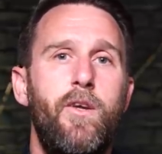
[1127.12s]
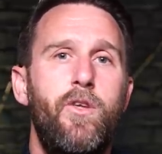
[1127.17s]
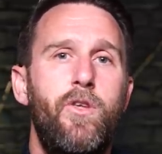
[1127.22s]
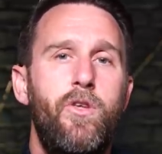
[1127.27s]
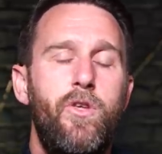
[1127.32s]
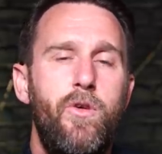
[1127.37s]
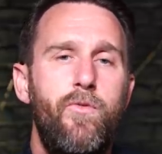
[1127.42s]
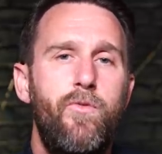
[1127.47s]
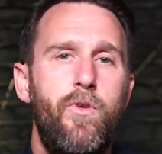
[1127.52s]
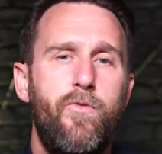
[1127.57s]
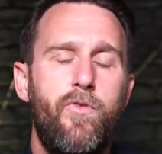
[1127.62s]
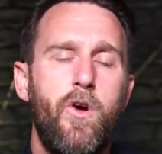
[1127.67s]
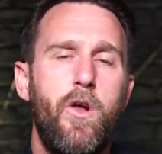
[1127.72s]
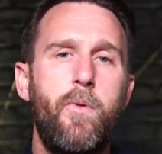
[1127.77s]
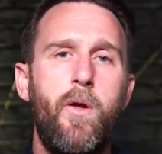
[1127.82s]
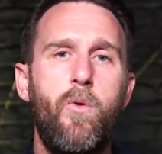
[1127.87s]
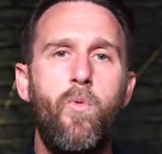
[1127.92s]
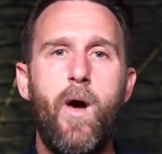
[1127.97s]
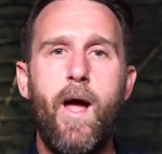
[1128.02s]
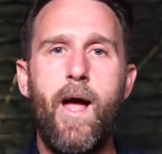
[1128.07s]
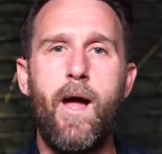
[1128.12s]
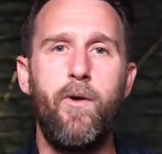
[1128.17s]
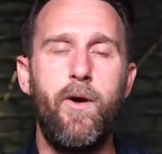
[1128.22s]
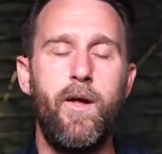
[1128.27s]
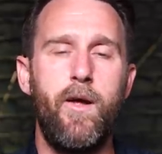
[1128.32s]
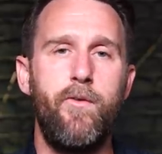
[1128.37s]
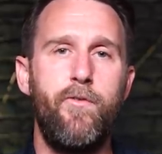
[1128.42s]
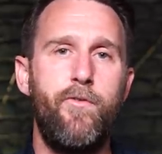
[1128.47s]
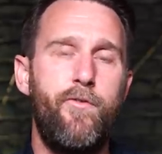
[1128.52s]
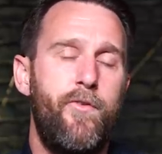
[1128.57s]
you, have got to be
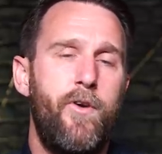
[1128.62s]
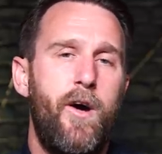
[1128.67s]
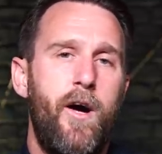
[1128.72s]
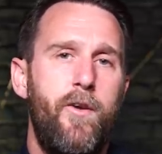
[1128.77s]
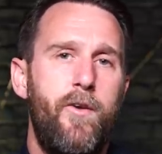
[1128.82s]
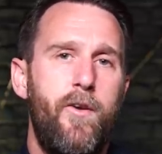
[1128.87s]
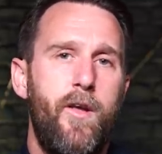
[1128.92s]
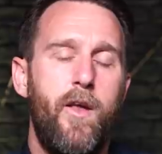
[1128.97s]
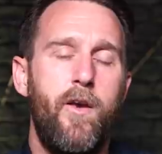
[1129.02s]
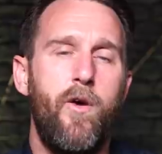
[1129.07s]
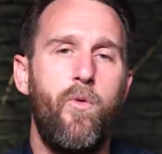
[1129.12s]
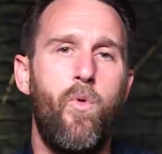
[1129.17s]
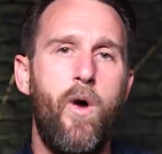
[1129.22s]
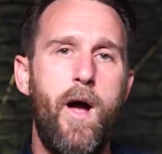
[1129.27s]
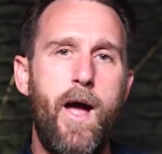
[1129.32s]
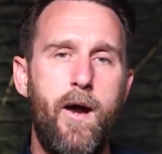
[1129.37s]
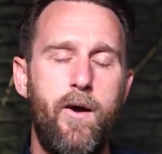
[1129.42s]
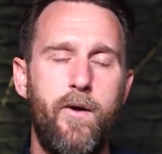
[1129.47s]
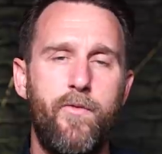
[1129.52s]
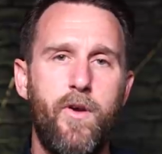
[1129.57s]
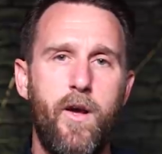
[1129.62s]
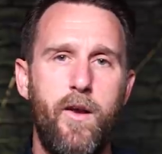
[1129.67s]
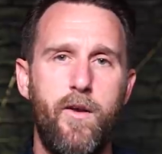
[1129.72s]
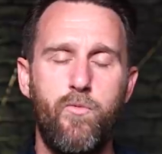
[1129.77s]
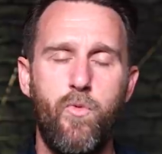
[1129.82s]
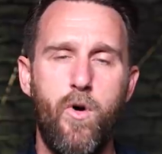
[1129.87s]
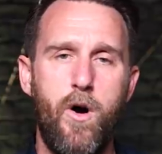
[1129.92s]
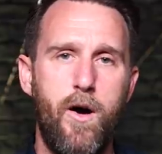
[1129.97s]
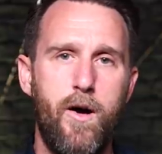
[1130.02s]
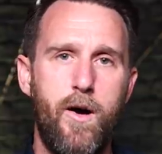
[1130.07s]
wary of and, and aware of kind of
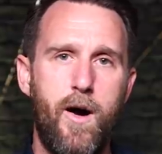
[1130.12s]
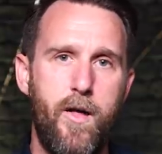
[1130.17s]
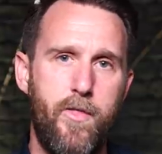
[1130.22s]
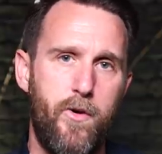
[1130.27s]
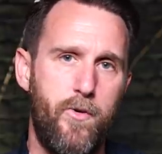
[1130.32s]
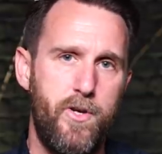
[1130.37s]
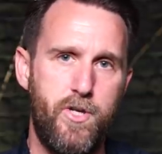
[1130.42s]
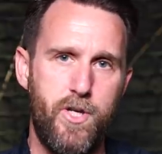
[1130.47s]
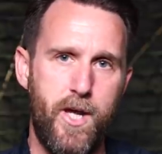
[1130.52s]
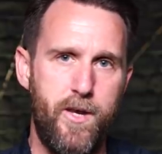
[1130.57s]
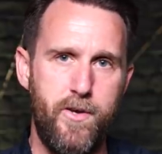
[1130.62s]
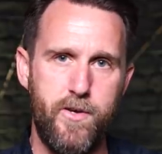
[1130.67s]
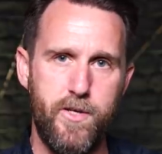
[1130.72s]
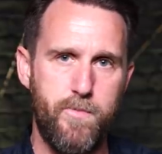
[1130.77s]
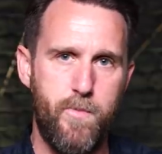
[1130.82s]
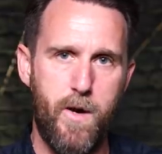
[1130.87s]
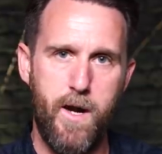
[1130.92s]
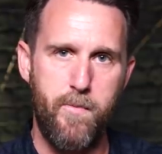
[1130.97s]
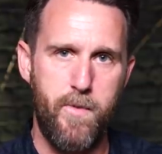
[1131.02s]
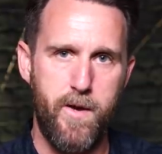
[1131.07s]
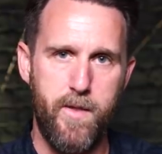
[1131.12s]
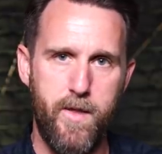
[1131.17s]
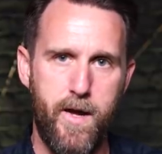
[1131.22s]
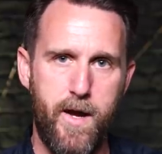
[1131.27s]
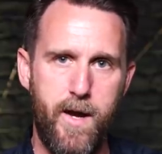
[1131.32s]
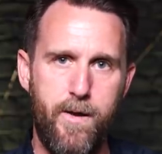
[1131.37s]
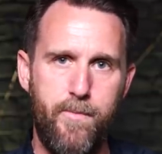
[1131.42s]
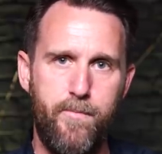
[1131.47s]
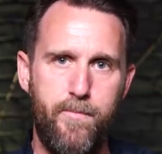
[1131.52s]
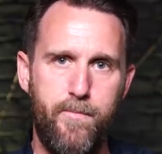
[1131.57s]
what other agendas might be there.